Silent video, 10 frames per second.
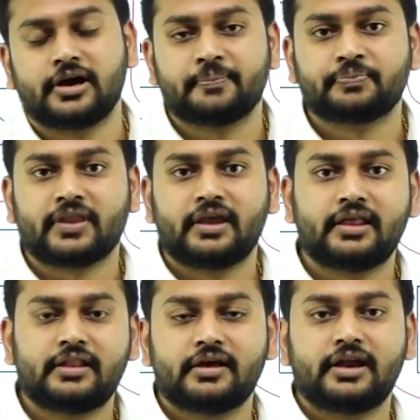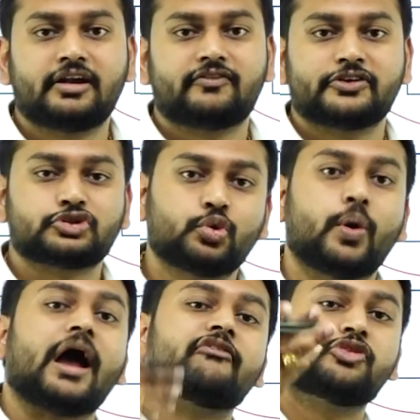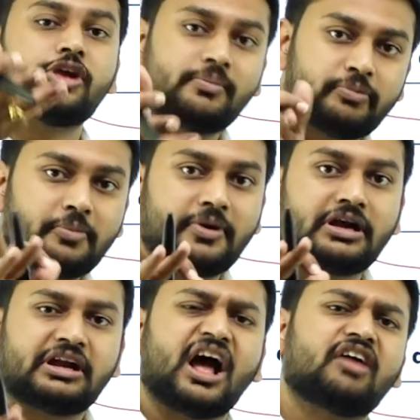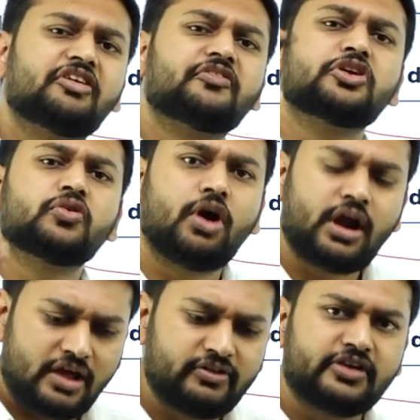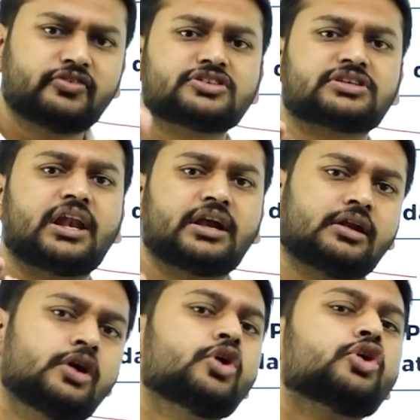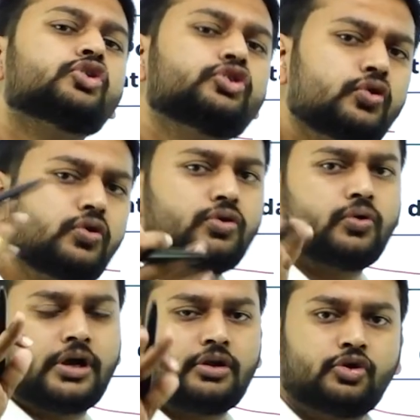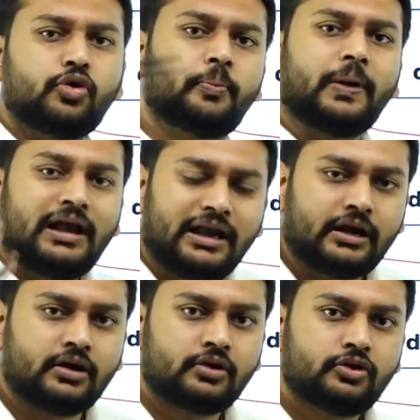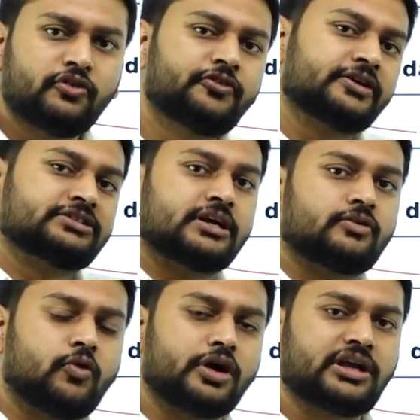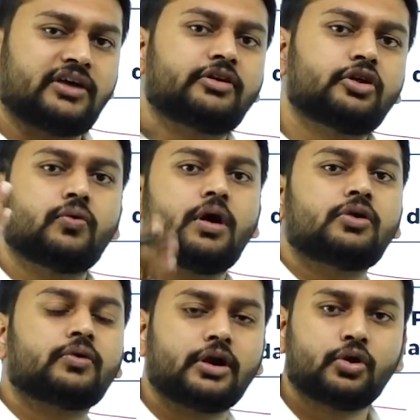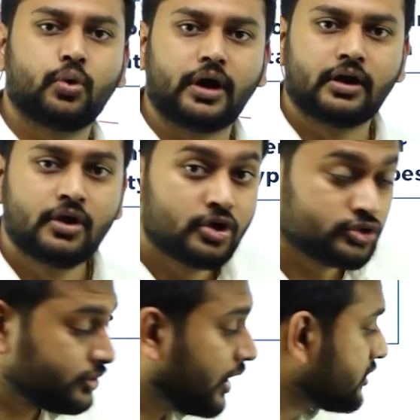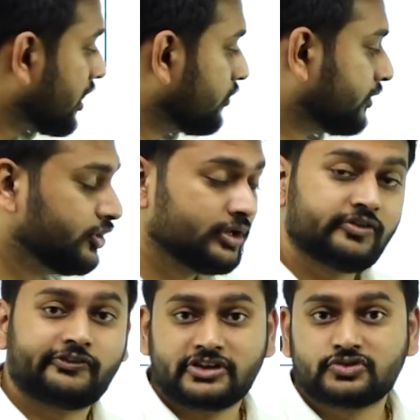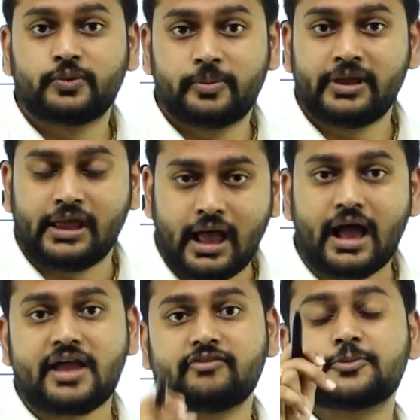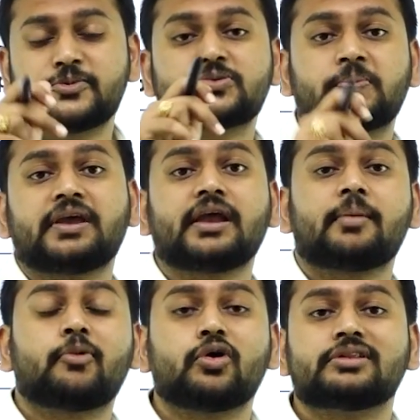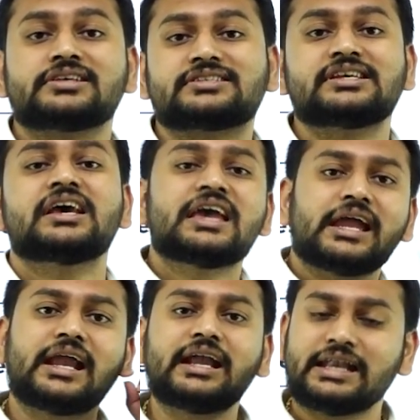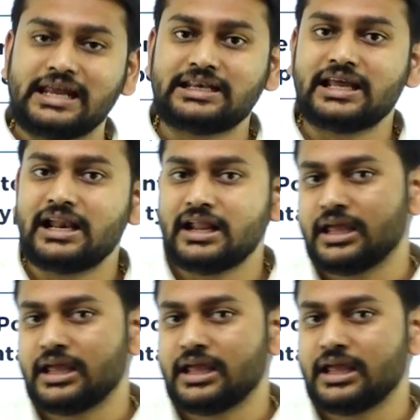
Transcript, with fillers: here in the interface you have to implement it however you want i will give you the skeleton you do it you build it you fix it whatever you want you can do it so that's how the interface will be i will be speaking about this in detail